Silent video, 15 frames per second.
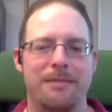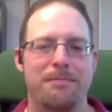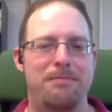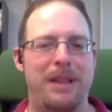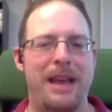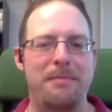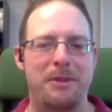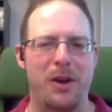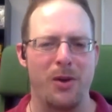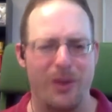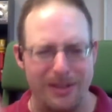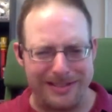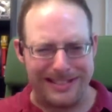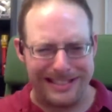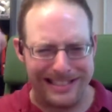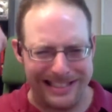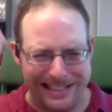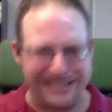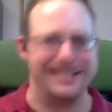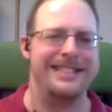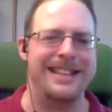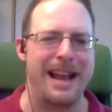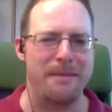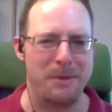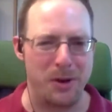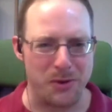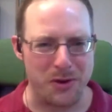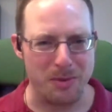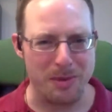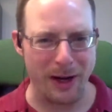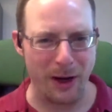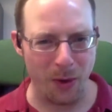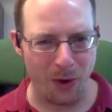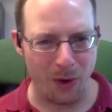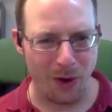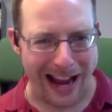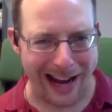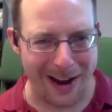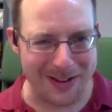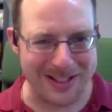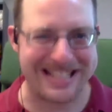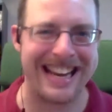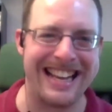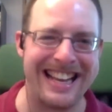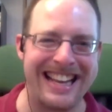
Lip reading: blame Google. Damn YouTube and Google Hangouts.